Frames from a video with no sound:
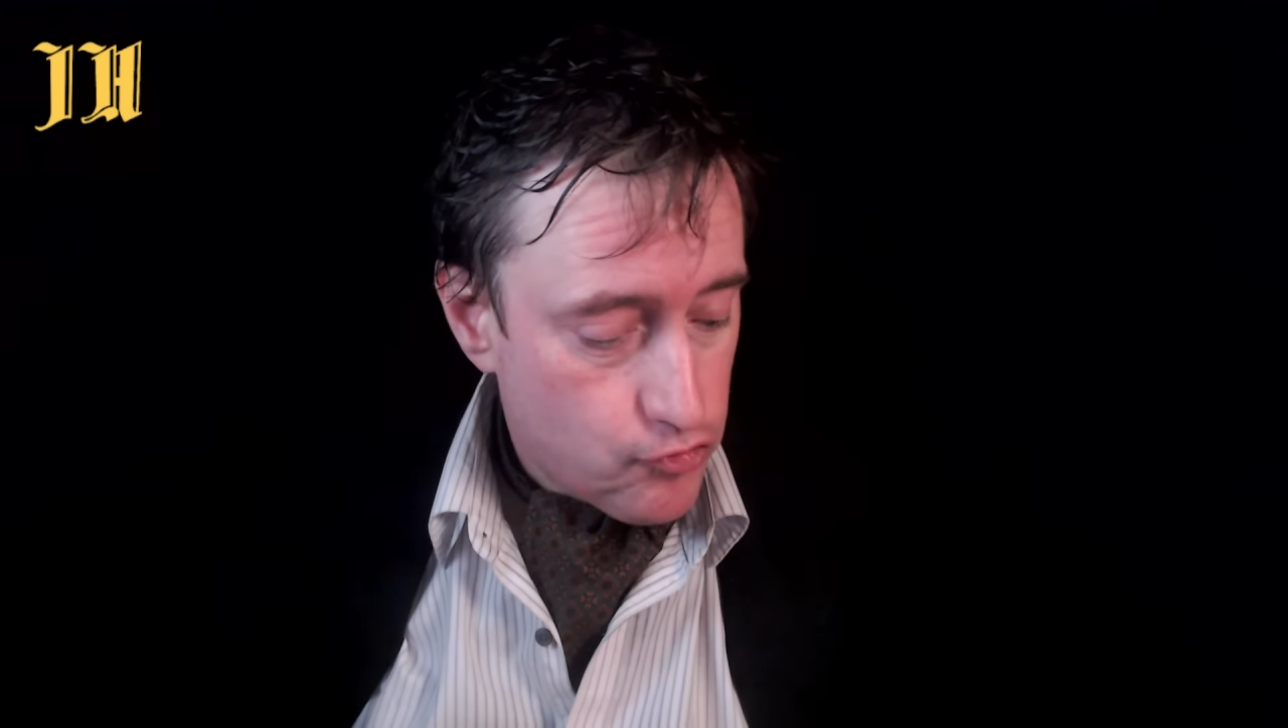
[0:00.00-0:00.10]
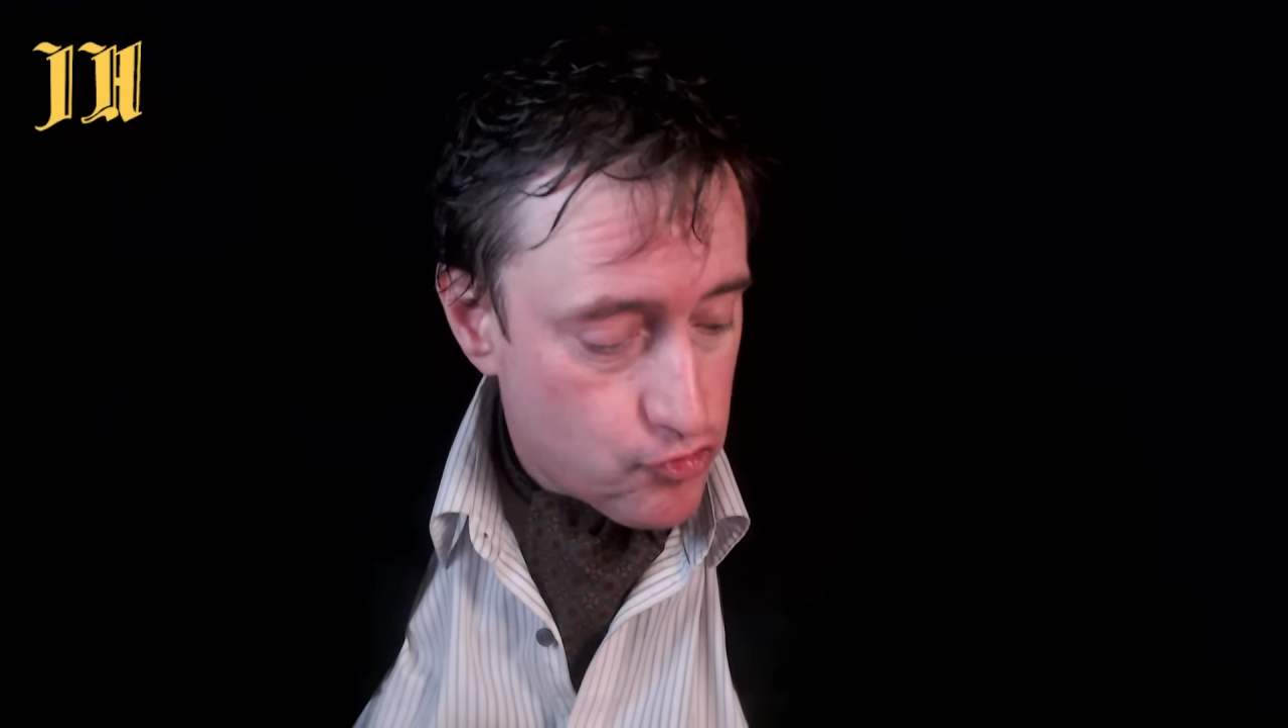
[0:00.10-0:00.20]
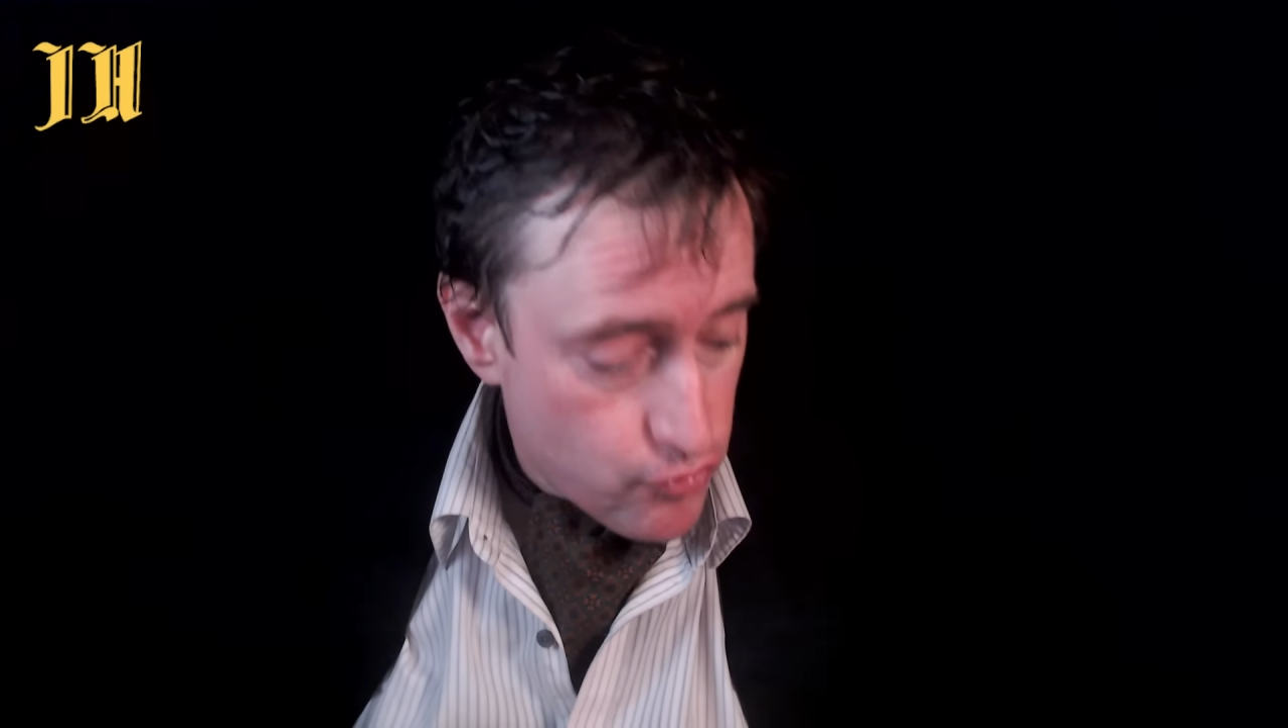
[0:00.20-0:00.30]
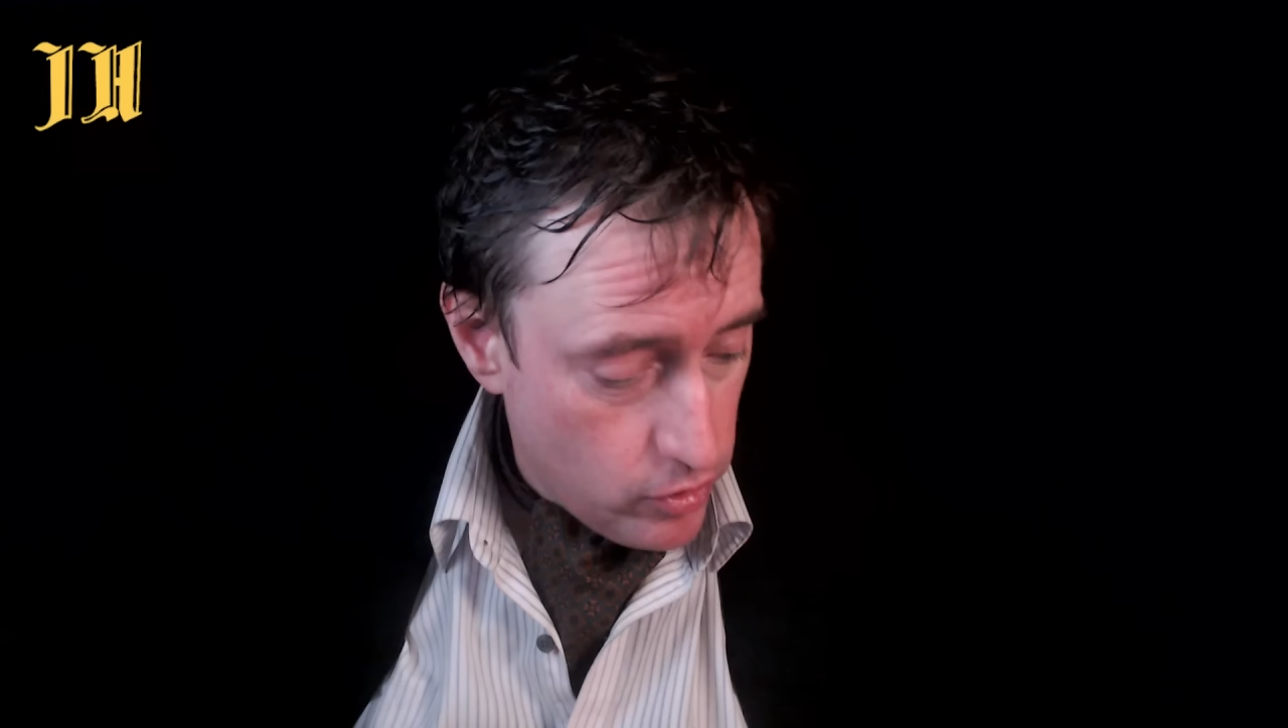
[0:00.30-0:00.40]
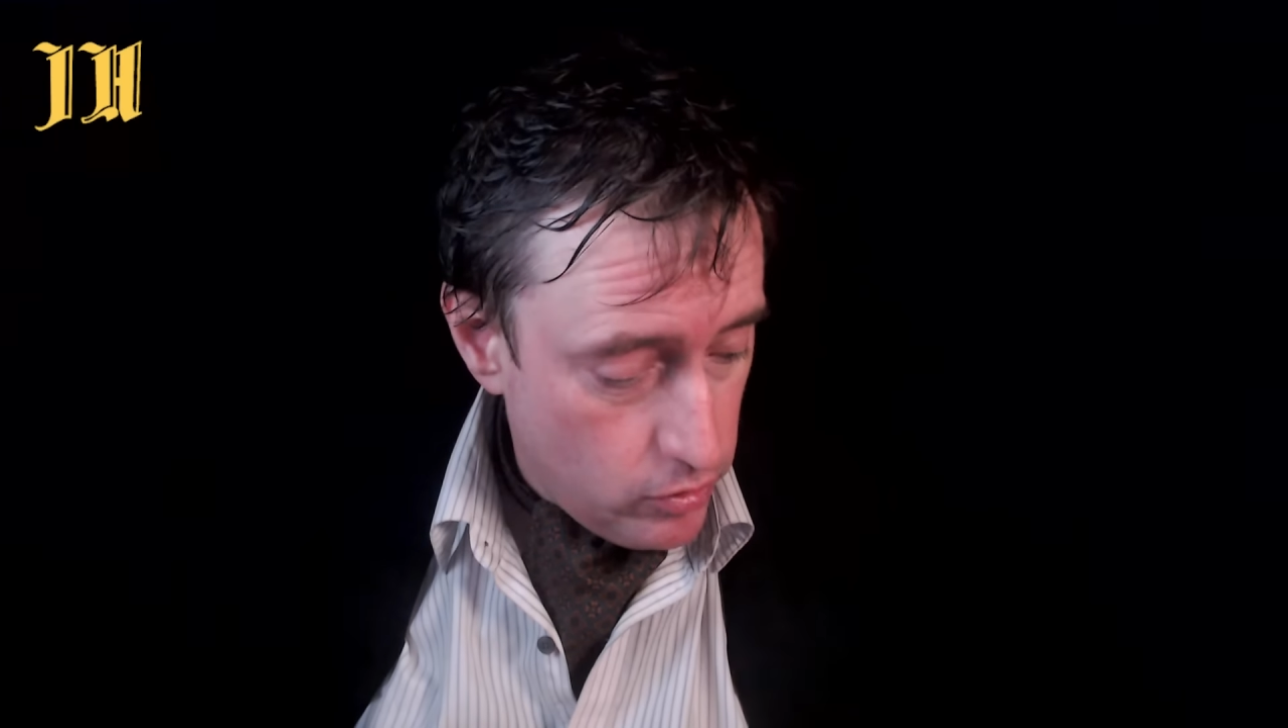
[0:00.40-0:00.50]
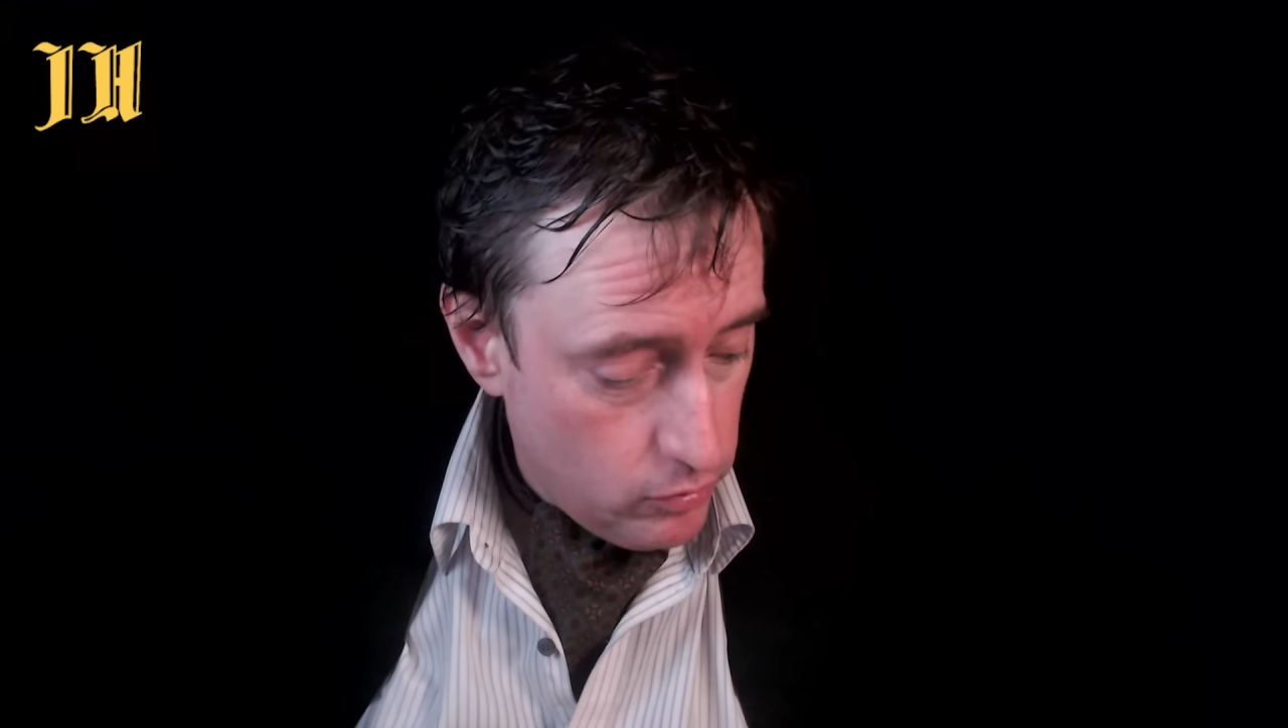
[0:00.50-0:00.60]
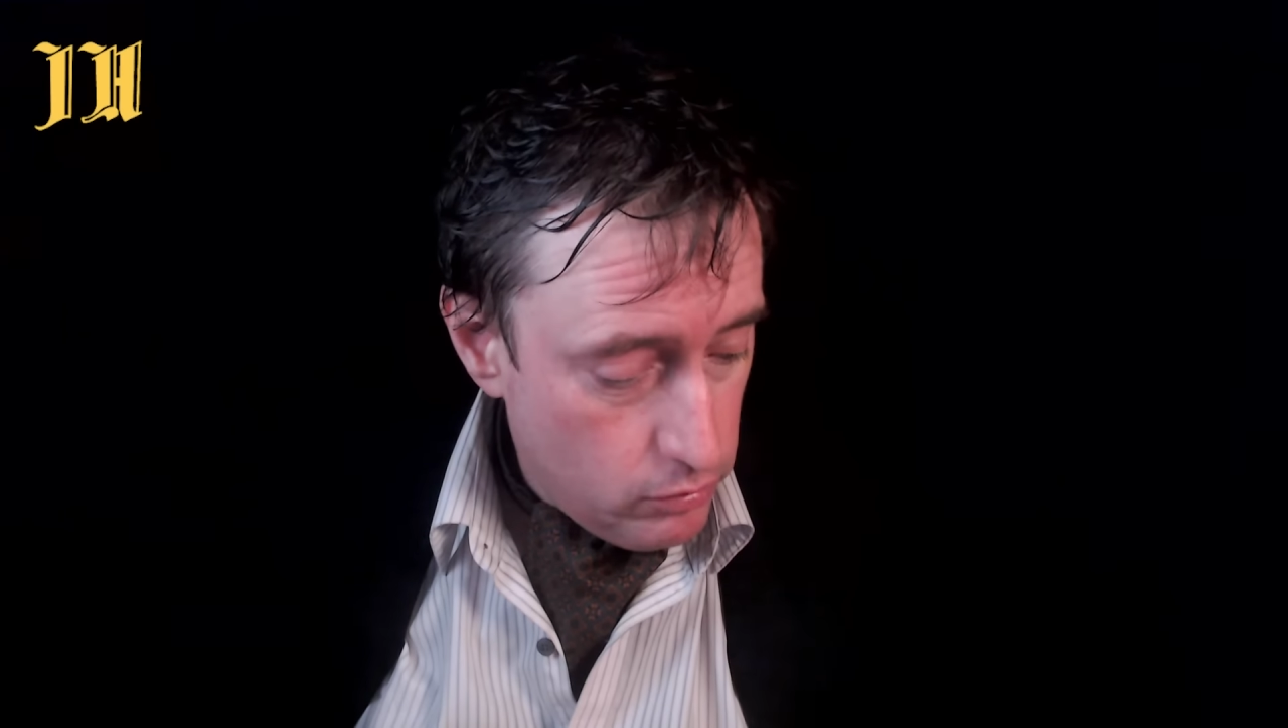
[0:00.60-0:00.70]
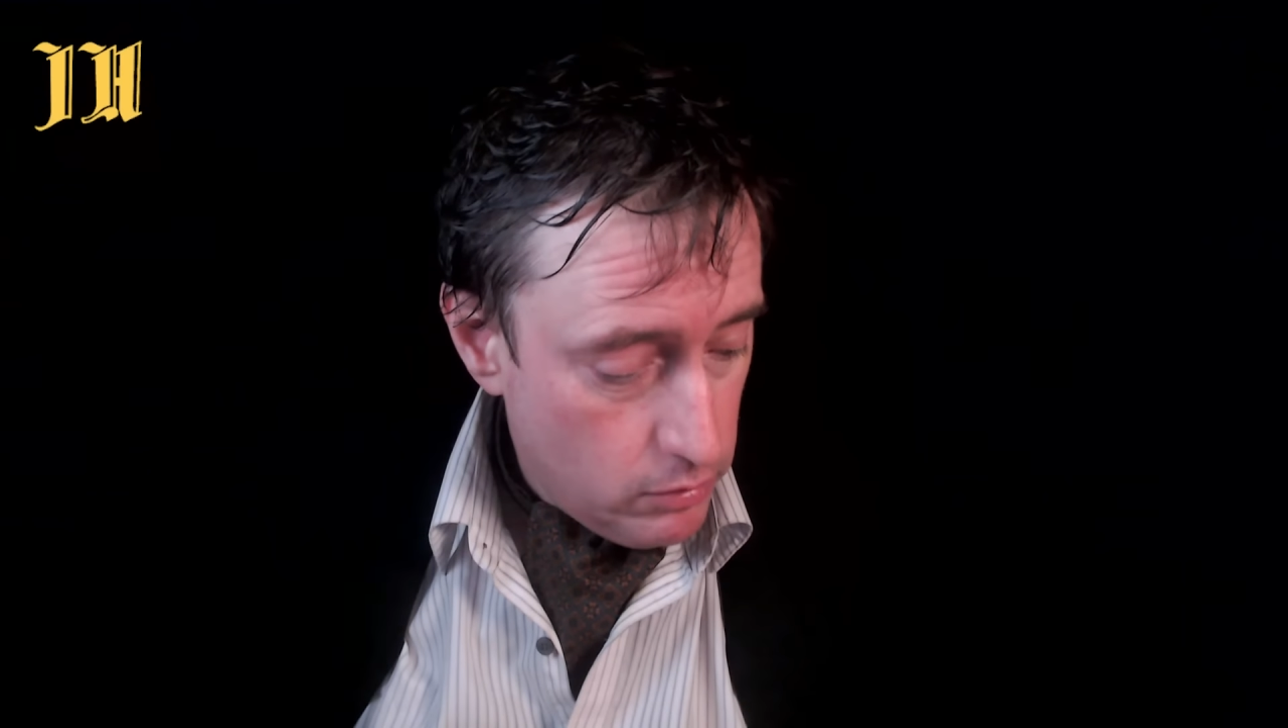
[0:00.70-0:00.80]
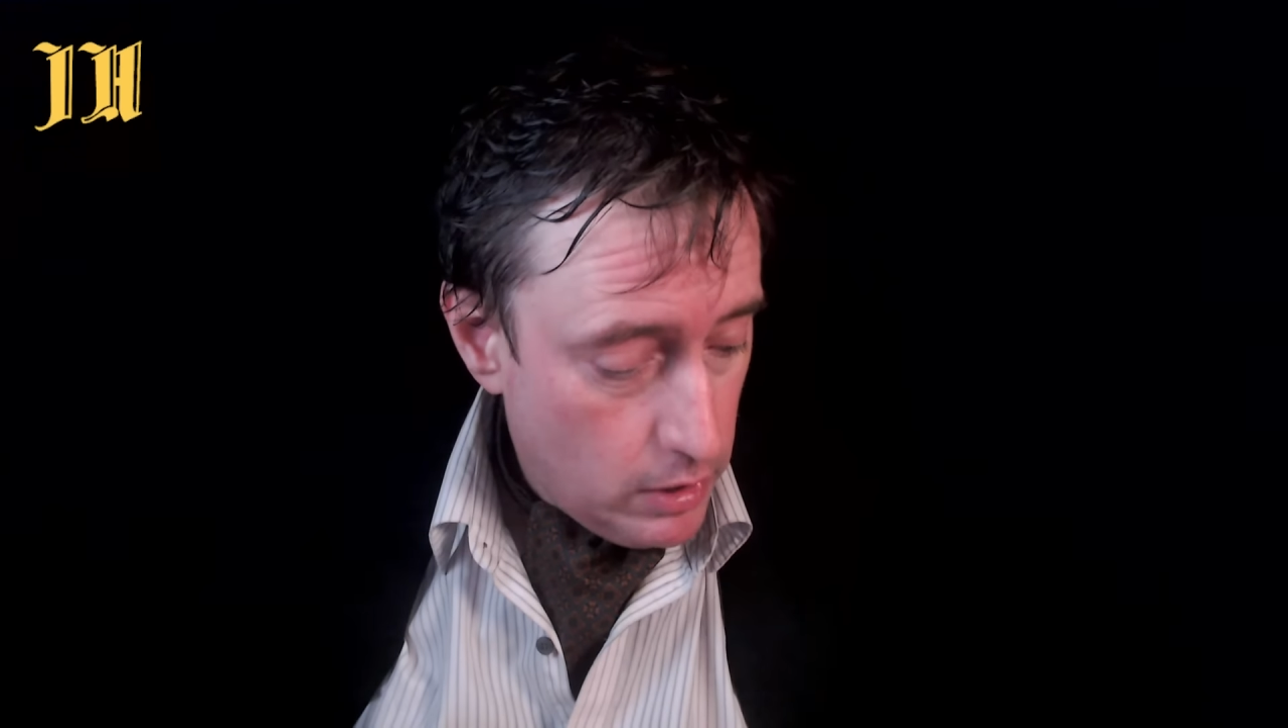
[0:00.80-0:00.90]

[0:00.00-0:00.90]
true.